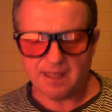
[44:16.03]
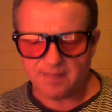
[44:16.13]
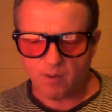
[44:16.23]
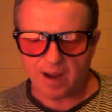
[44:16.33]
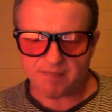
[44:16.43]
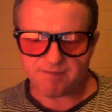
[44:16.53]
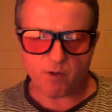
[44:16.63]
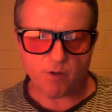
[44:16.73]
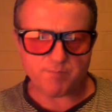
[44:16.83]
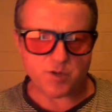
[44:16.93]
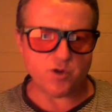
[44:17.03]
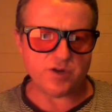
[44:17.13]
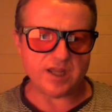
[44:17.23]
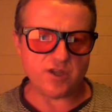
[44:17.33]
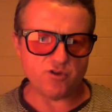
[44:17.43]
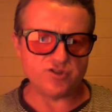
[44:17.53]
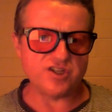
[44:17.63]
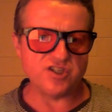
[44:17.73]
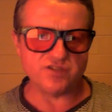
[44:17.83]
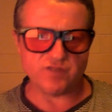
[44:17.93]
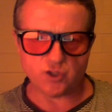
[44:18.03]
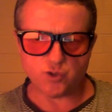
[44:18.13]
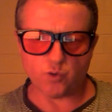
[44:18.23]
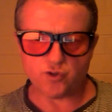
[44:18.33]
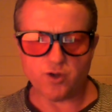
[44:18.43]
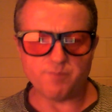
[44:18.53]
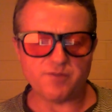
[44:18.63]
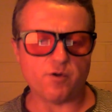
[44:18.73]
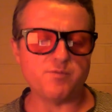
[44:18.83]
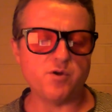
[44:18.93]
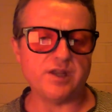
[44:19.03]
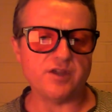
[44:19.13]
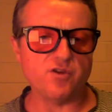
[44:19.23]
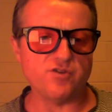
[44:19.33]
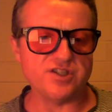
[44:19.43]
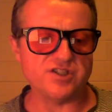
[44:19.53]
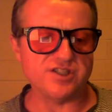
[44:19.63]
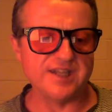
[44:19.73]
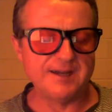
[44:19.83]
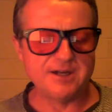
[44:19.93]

There are therapeutic usages for short-term therapeutic usages